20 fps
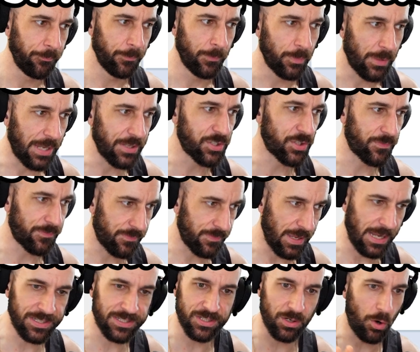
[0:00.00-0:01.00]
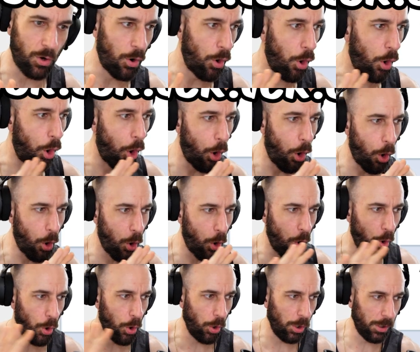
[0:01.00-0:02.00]
That's that's a
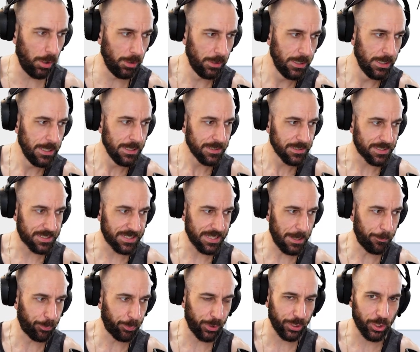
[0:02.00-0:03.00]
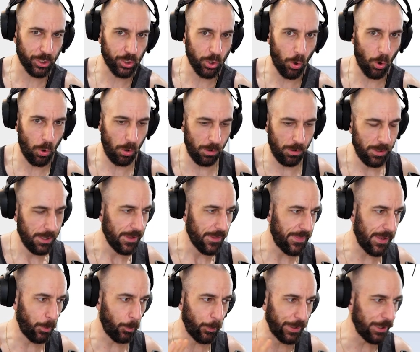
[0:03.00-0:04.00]
whole separate goal
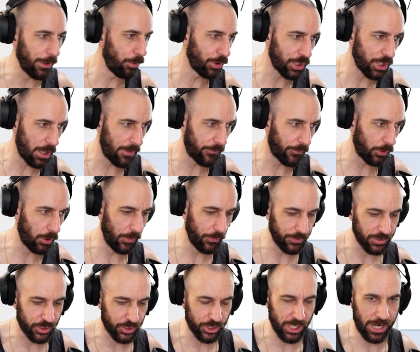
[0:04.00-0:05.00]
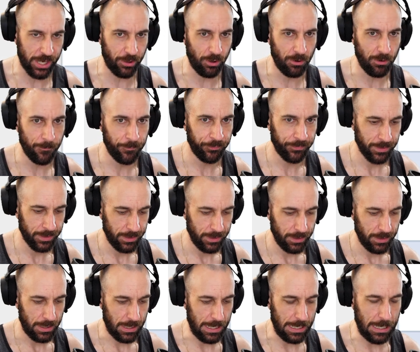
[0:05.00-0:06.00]
that we don't cover on this channel.
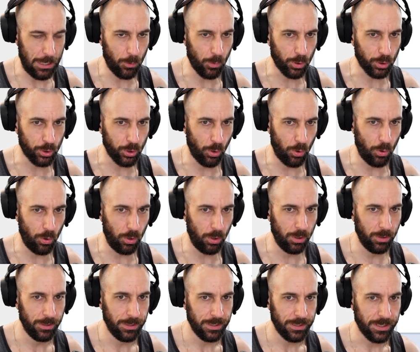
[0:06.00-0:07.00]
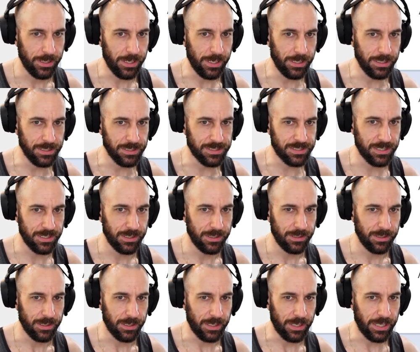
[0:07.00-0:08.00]
Our goal is
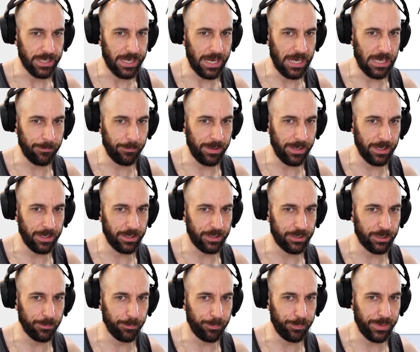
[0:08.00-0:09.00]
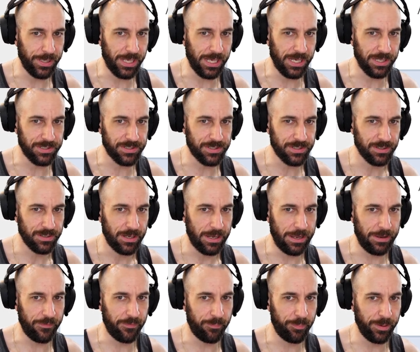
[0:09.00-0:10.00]
gaming compete
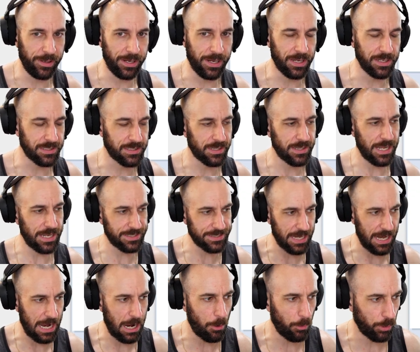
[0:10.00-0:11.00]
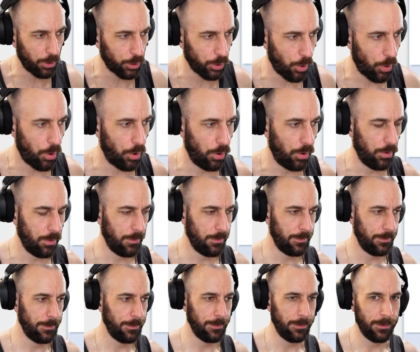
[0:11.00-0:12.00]
FPS. That's our goal.
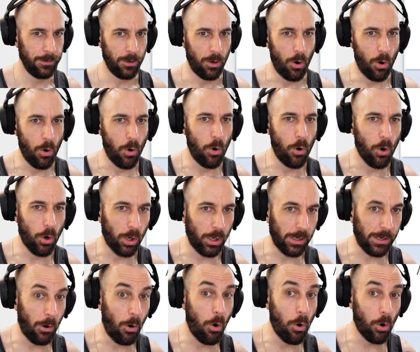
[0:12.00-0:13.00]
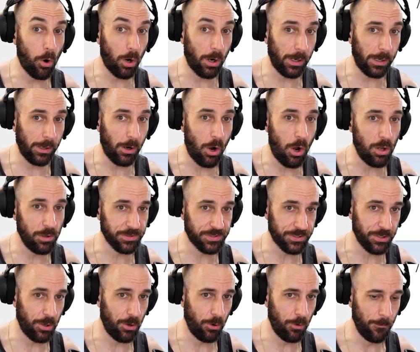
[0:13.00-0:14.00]
Or or
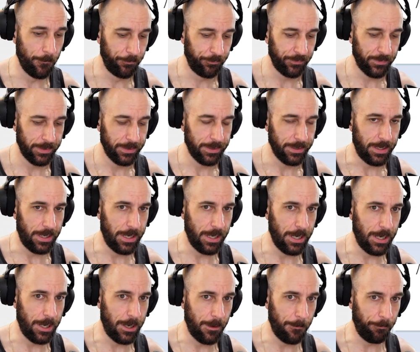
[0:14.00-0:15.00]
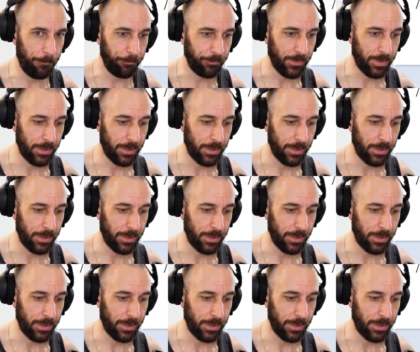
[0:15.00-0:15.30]
also um